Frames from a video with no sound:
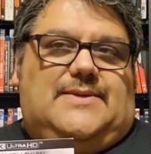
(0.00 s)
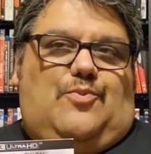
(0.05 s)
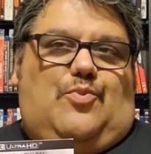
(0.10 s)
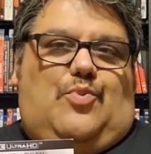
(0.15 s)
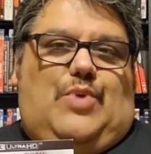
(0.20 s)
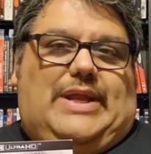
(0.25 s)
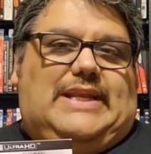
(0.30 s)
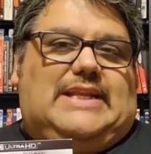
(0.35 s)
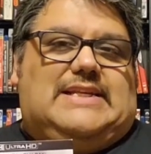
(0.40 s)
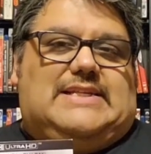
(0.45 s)

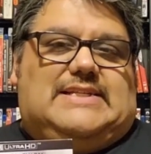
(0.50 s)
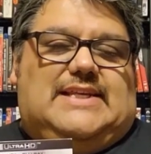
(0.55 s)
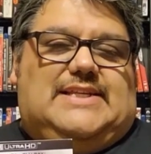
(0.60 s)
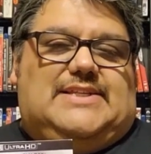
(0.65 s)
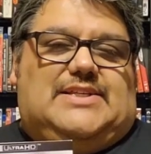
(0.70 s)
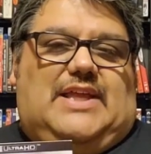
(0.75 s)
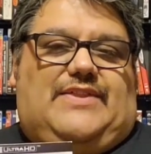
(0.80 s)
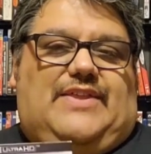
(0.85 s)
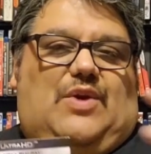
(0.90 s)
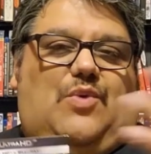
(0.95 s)

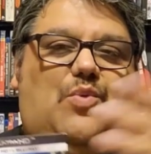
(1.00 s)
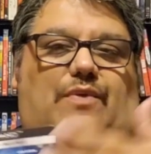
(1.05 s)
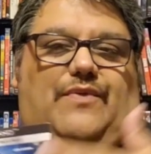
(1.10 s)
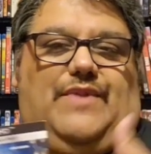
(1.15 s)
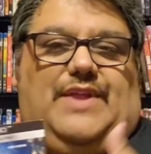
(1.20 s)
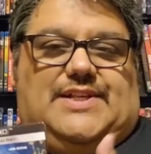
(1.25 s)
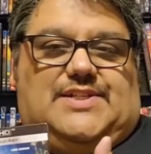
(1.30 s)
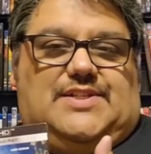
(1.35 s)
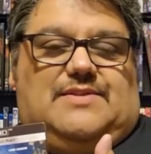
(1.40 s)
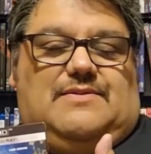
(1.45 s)
weaknesses, I think, where
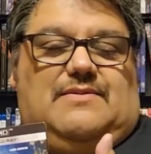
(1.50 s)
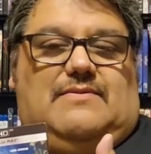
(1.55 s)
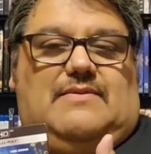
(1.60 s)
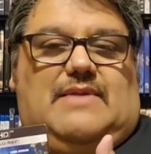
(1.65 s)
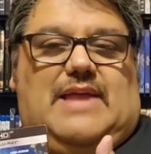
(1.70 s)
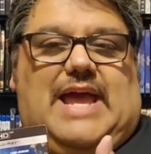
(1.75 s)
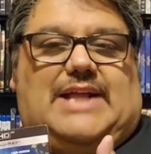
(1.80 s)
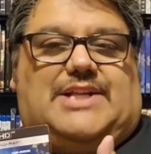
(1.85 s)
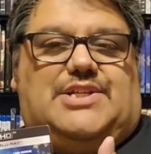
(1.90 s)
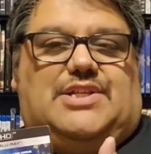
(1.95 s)
this
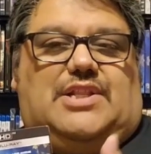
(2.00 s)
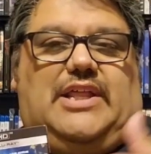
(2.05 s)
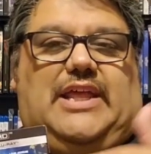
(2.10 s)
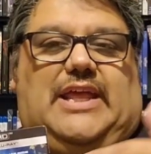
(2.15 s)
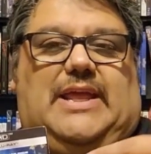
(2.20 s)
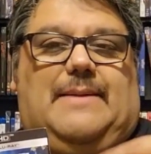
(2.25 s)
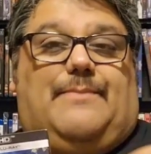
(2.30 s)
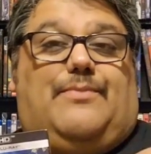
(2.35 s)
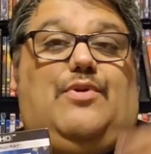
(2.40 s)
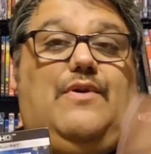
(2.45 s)

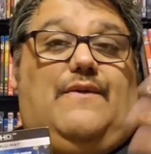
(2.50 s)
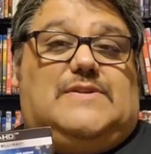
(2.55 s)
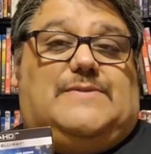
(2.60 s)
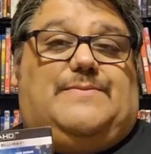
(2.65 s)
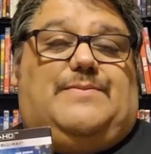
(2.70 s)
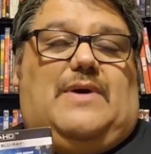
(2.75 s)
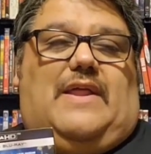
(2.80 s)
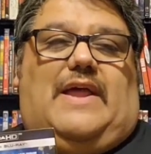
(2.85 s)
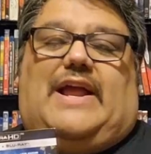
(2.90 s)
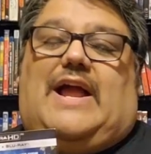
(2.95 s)
actually improves
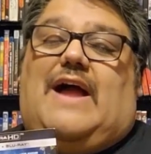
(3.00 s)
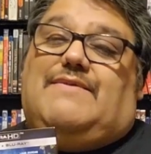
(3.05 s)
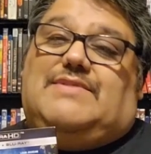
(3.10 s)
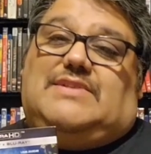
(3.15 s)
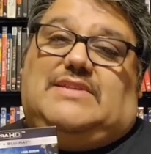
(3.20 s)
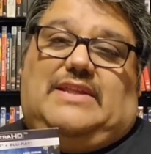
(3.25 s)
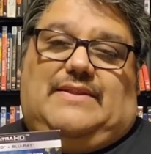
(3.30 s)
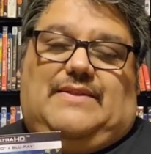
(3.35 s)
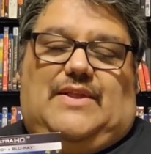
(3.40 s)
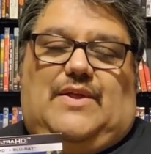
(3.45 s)
upon it.
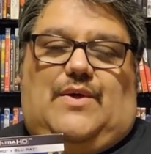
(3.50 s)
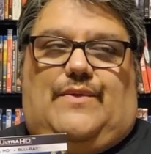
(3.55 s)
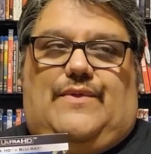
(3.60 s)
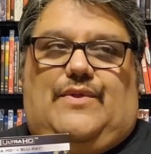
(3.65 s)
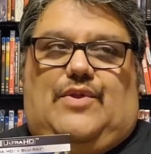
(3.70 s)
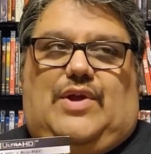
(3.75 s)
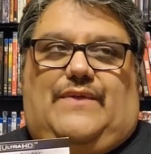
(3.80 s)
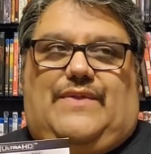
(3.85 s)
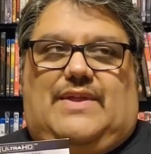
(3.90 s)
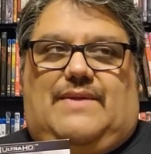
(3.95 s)
Obviously,
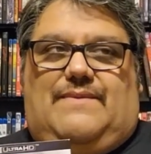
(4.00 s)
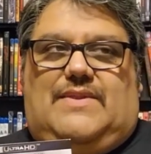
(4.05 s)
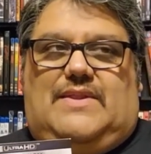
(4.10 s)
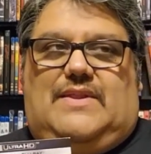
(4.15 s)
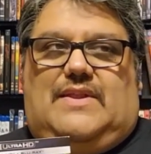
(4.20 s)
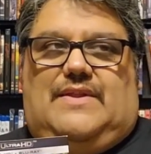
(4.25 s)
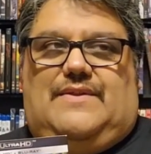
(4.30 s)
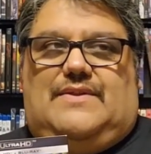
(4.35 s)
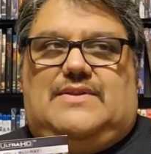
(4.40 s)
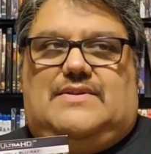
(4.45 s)
look at
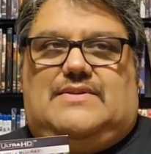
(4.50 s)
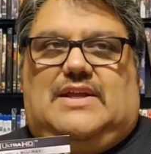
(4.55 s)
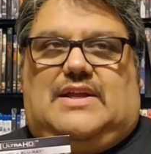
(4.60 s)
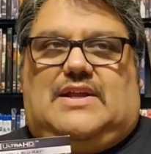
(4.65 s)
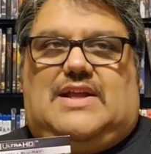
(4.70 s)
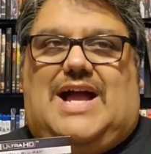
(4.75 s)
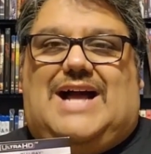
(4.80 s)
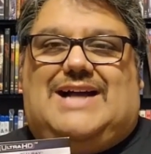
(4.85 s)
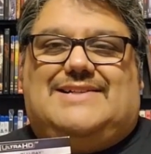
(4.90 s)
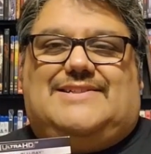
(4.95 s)
the
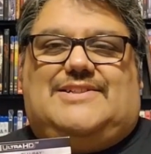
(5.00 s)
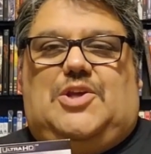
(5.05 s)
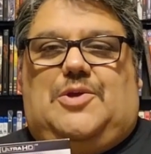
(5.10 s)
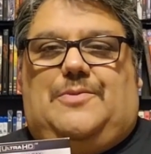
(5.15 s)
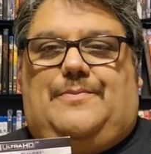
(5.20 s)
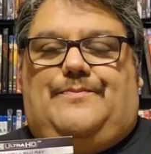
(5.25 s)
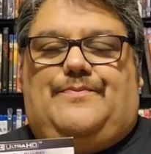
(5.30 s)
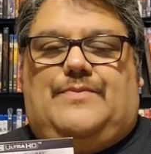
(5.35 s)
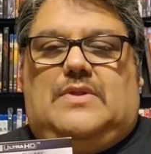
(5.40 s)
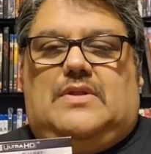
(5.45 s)

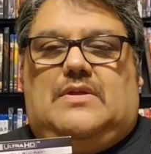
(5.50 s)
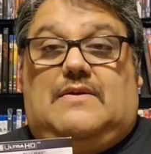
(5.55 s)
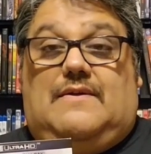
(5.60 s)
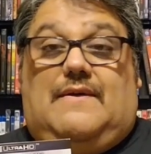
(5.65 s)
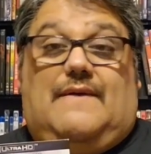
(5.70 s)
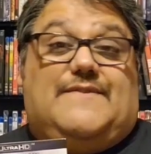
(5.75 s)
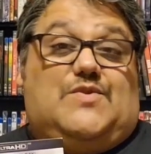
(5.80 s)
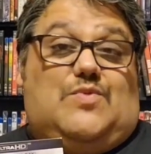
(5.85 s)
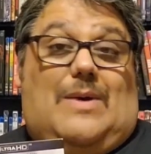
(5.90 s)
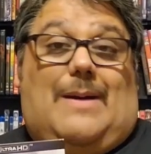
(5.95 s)
costume
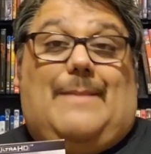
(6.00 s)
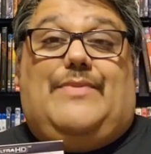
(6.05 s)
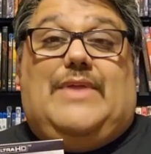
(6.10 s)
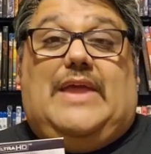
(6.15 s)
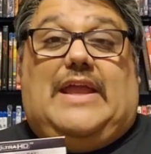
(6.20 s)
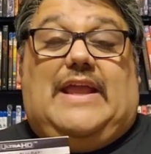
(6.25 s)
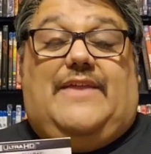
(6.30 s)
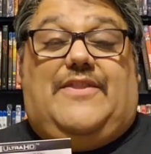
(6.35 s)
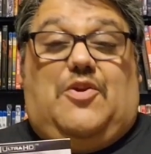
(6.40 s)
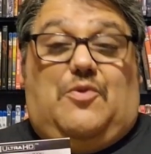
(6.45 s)
of Swamp
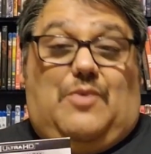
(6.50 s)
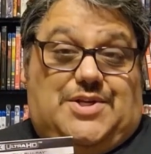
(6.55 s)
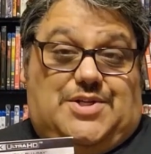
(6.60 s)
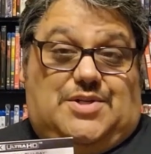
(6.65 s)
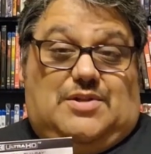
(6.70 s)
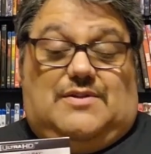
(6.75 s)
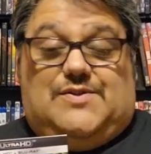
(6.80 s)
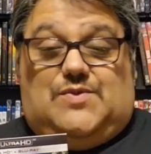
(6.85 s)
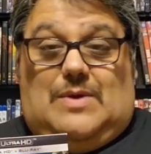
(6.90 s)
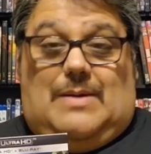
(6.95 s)
Thing in the
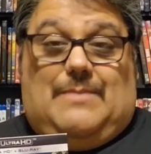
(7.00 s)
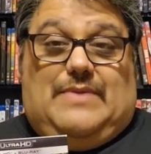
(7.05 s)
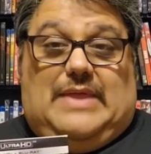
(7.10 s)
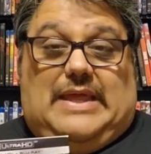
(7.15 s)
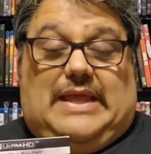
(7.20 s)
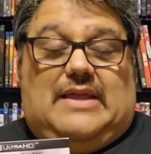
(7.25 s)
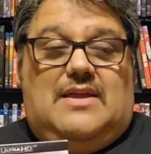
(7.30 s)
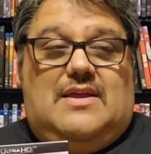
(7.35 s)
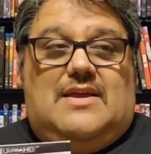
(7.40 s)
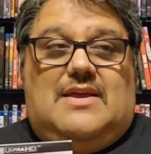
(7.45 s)
original Swamp
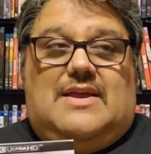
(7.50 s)
Thing.